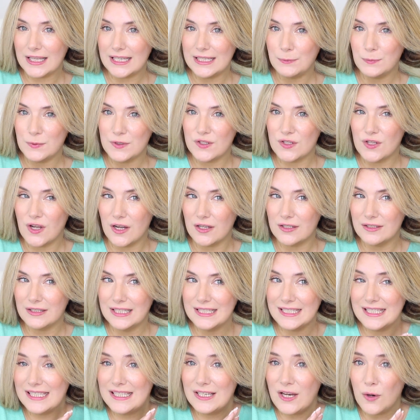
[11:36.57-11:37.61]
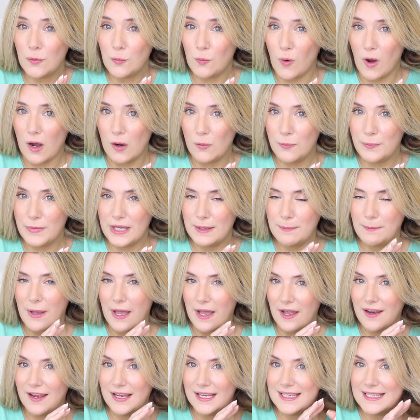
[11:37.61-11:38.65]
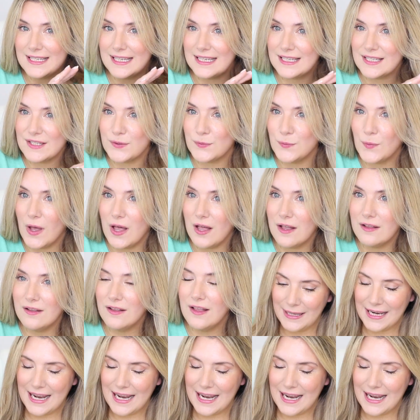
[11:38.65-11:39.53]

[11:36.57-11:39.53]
It did not wow me, but it did as well.